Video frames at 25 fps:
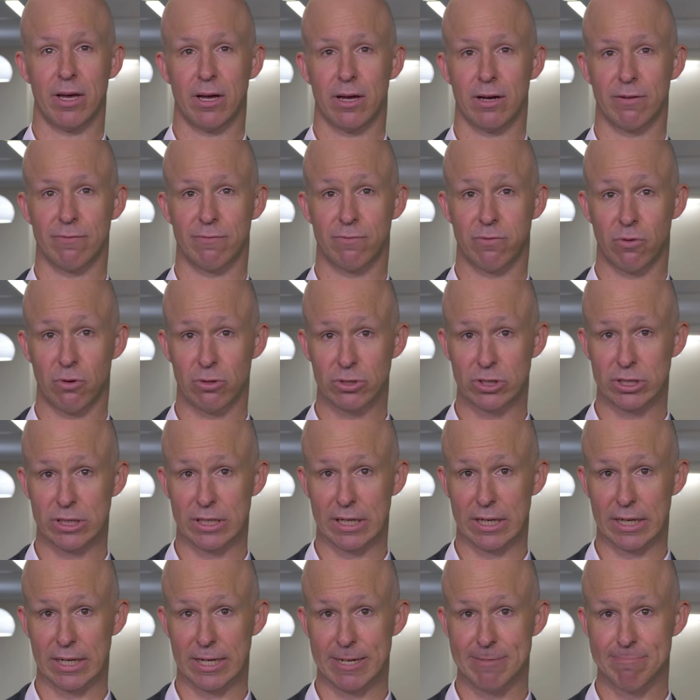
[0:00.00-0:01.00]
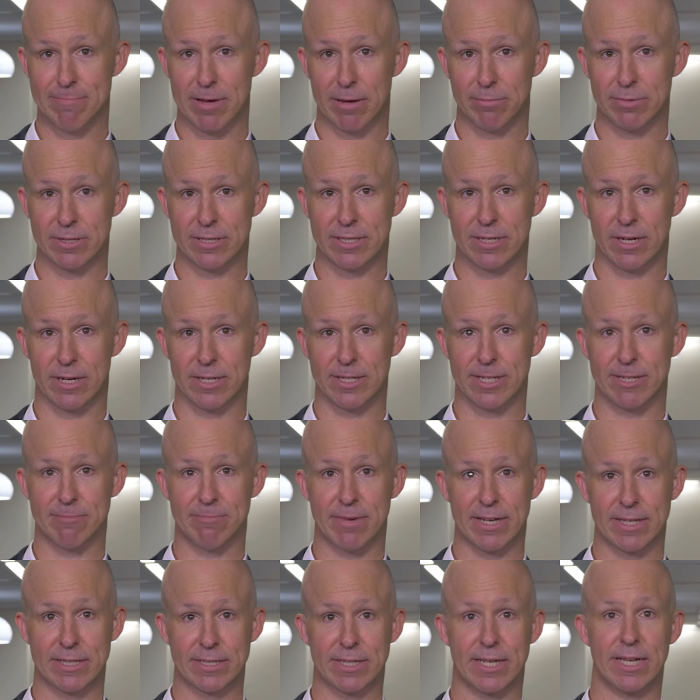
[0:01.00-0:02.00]
Unfortunately, publicising
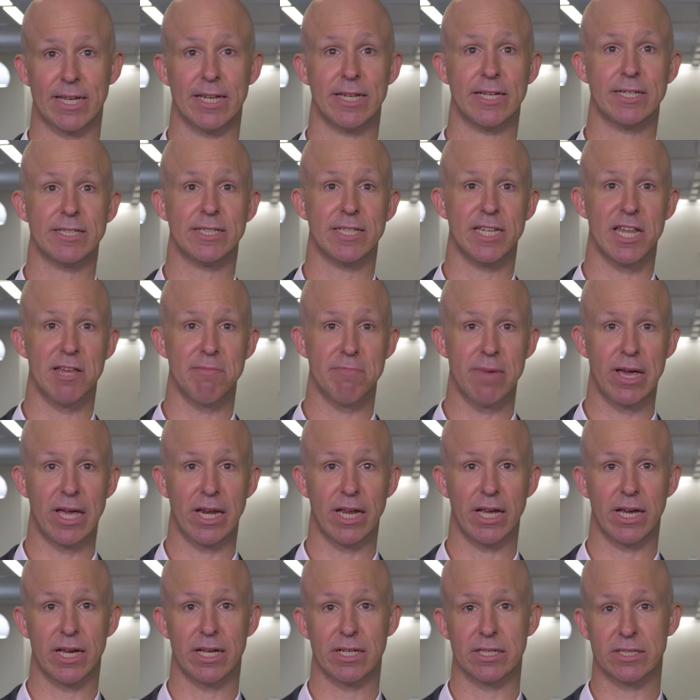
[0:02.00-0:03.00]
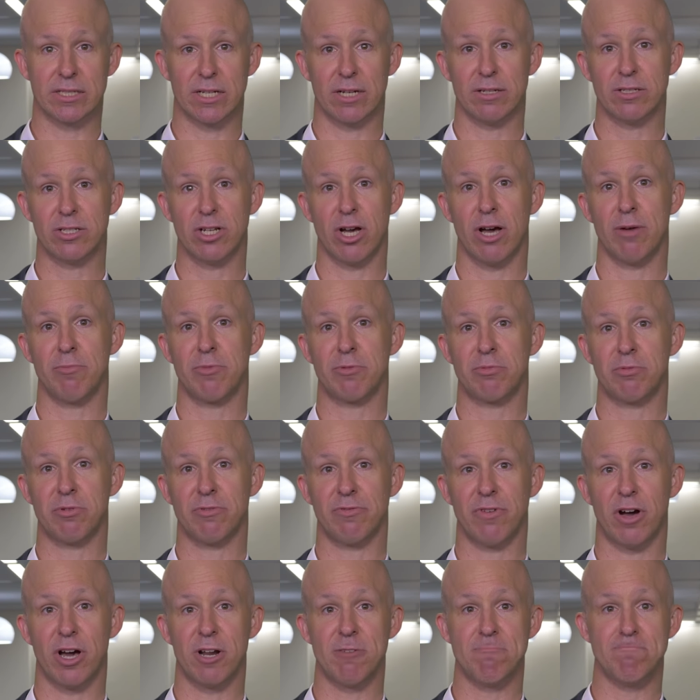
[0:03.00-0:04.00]
mass killings in the media can sometimes
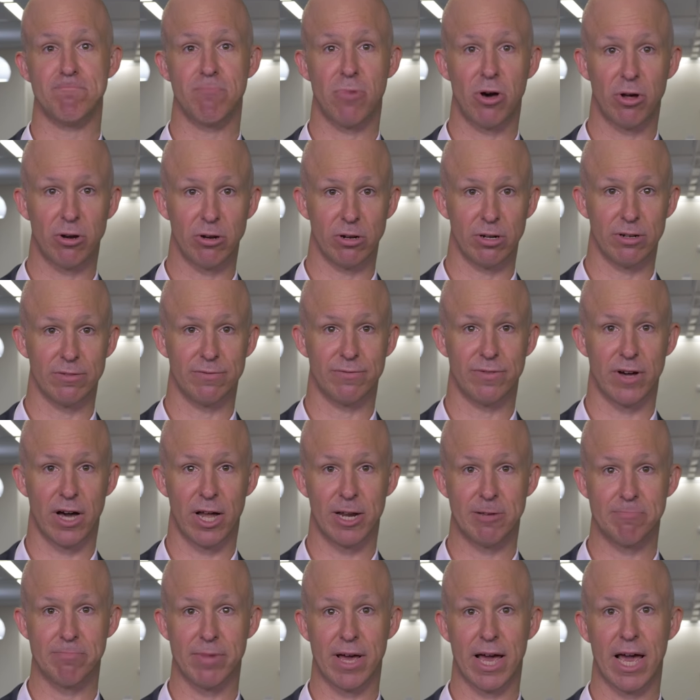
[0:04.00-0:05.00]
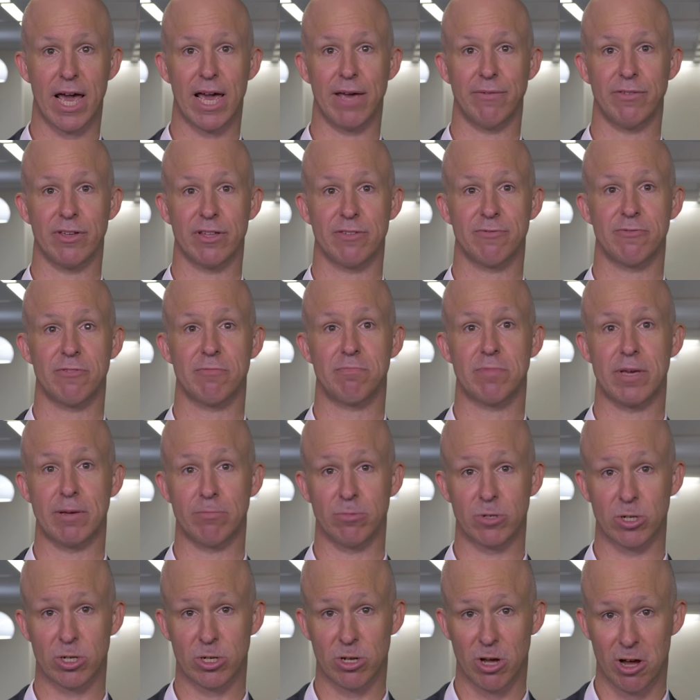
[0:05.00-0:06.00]
provide a model of violent behaviours for people
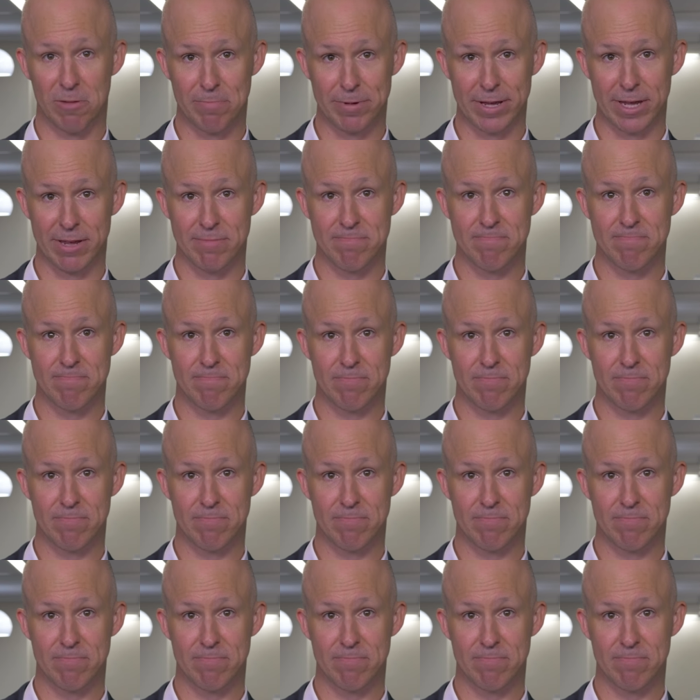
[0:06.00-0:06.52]
to copy.